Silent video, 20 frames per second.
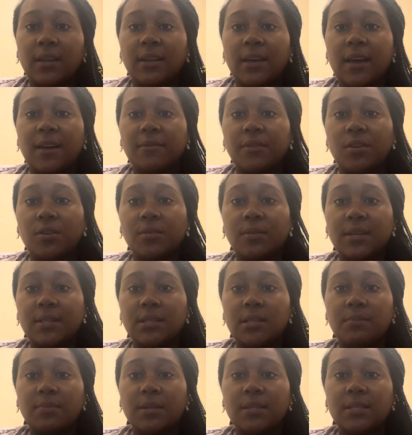I have a
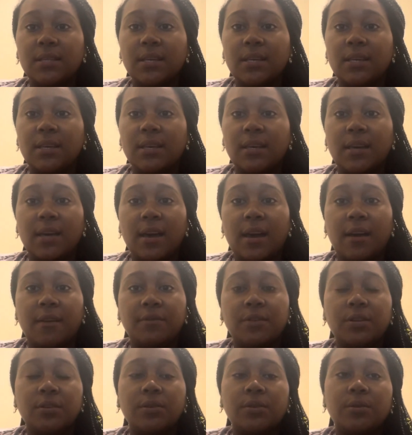crazy busy
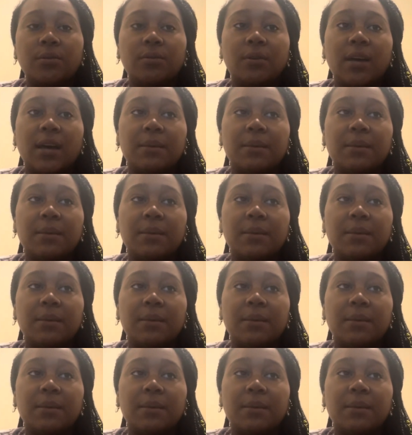afternoon.